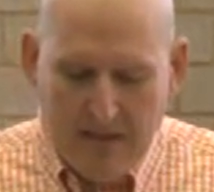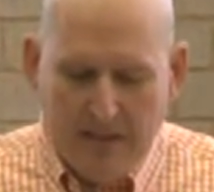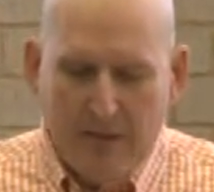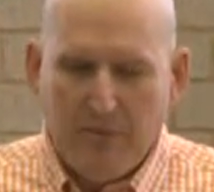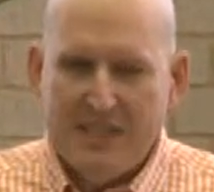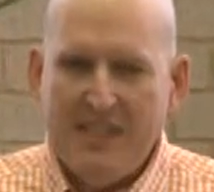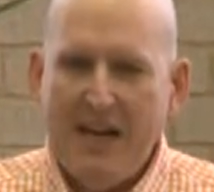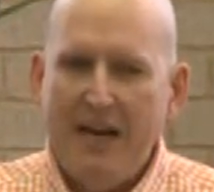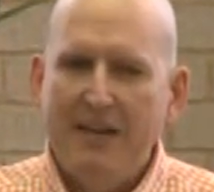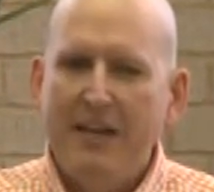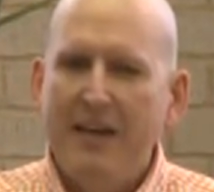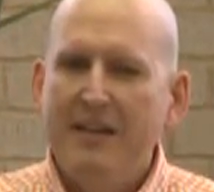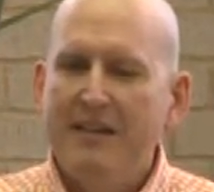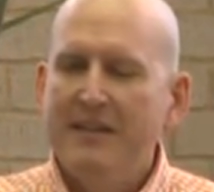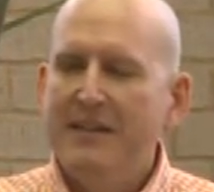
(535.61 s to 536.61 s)
They
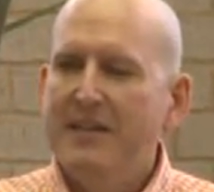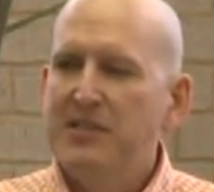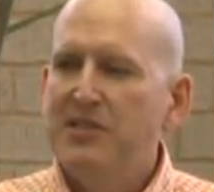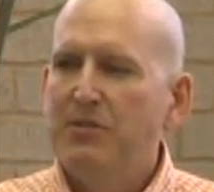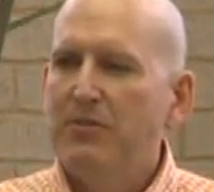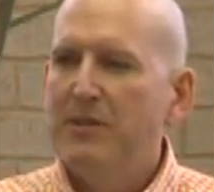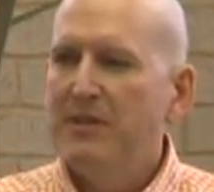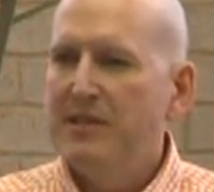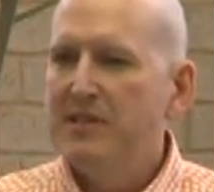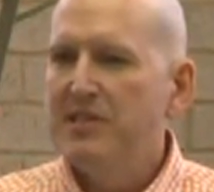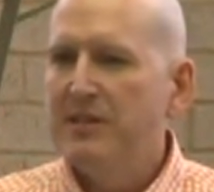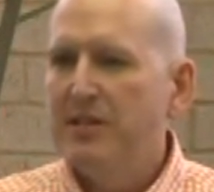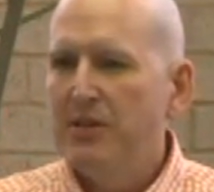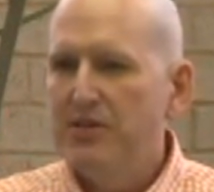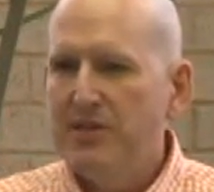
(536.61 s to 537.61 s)
retaliated against guerrillas
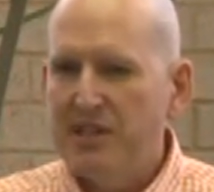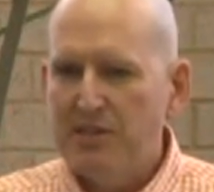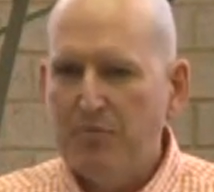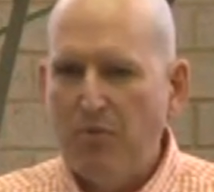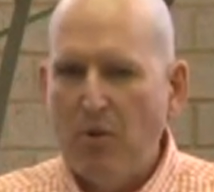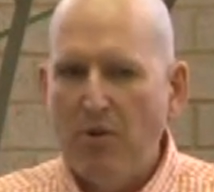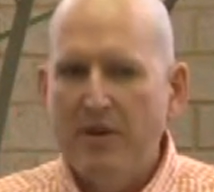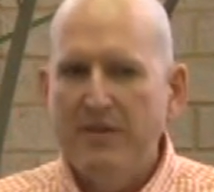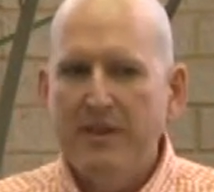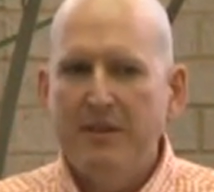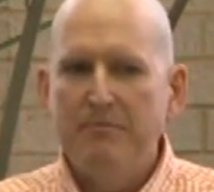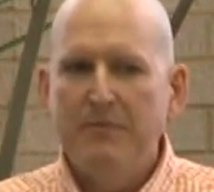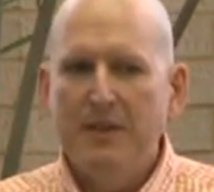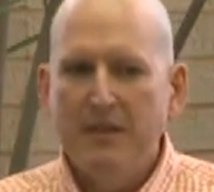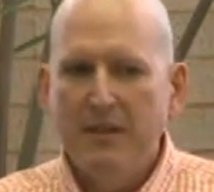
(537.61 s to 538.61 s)
and those that supported
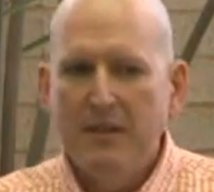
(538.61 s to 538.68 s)
them,